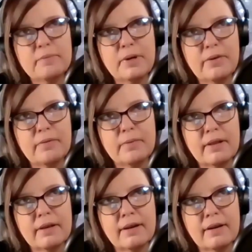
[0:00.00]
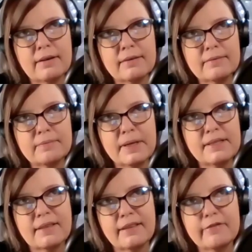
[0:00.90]
birth mother
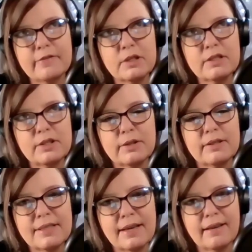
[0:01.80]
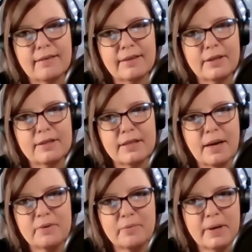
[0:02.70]
basically forced you to tell your
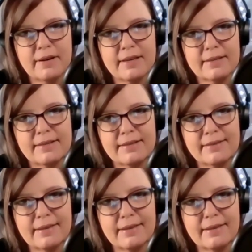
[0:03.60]
adoptive parents.